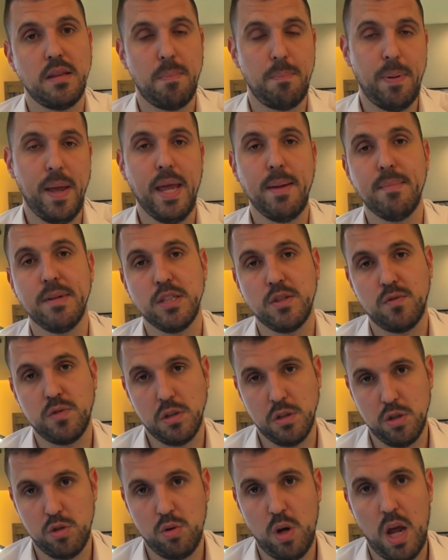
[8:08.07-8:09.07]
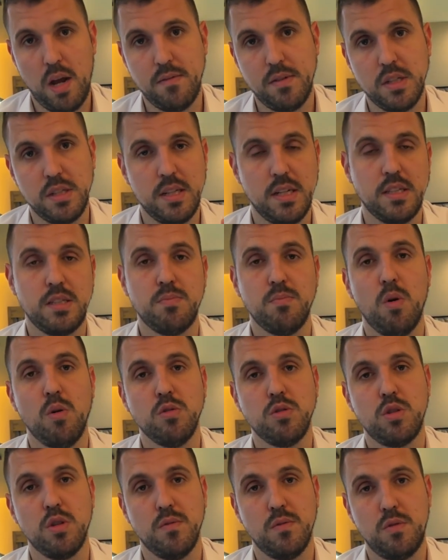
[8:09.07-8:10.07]
the payments for the drivers. That's
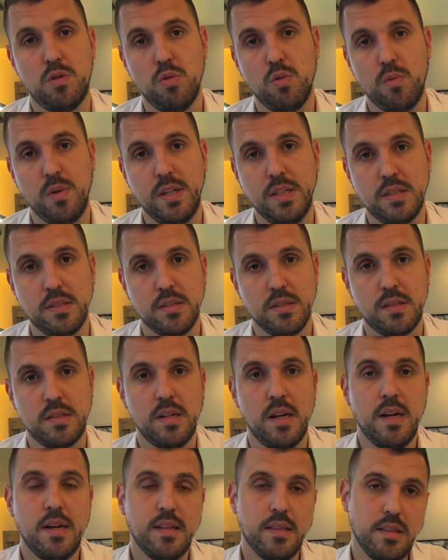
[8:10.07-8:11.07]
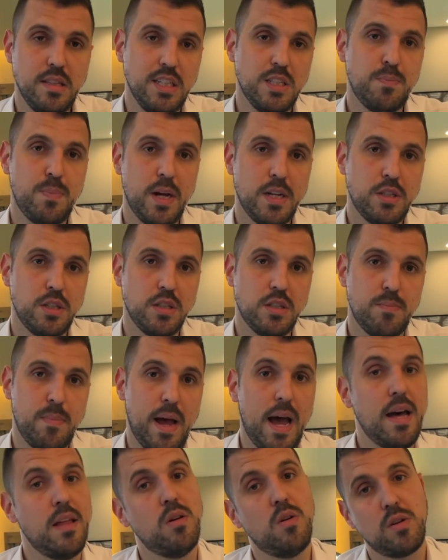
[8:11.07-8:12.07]
most of two reasons. Dispatch is
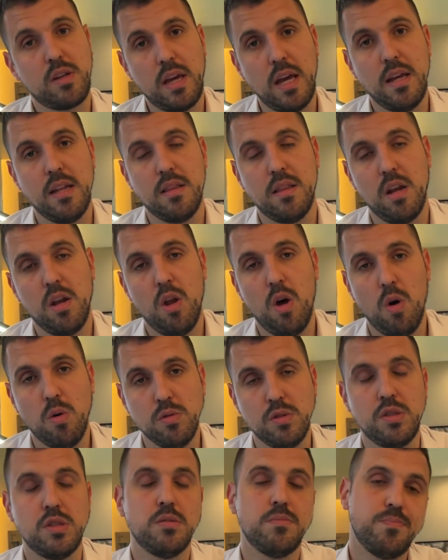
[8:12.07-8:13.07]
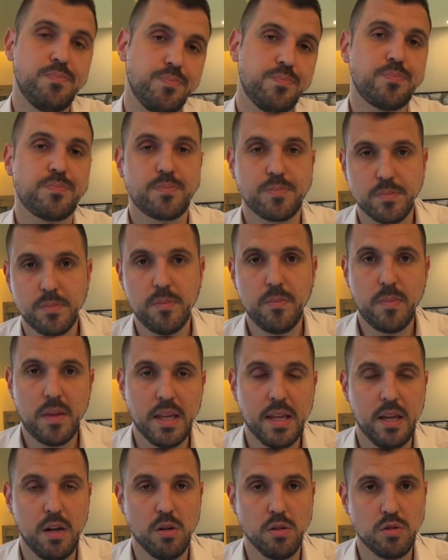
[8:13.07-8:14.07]
bad, okay, the loads
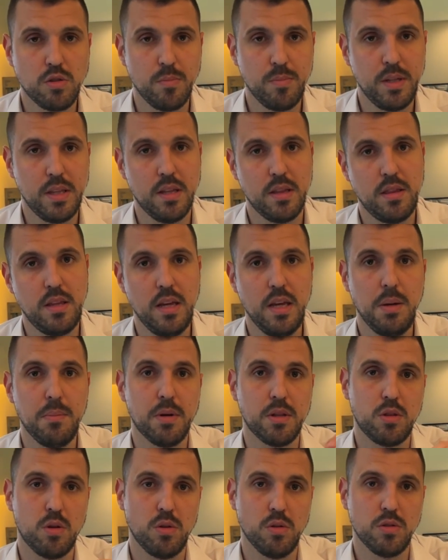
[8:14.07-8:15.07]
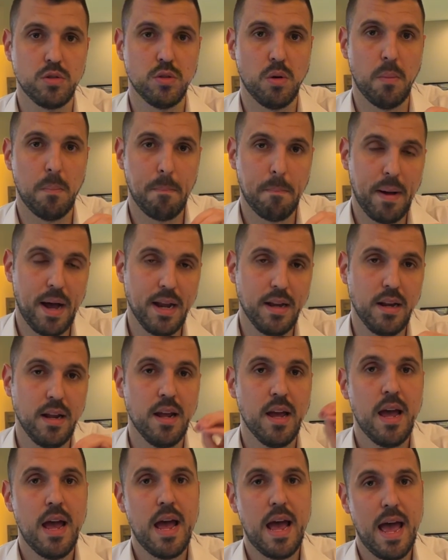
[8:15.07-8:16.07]
can also be the thing, but also
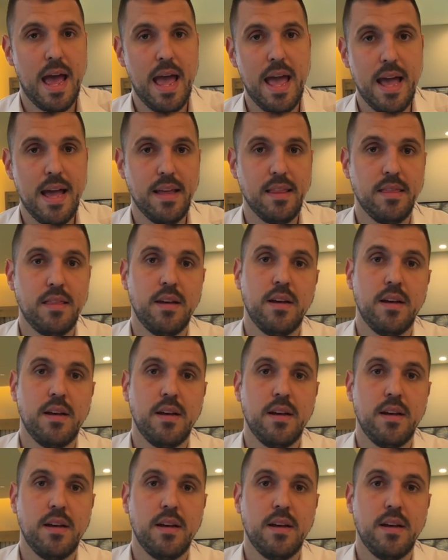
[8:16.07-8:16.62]
money and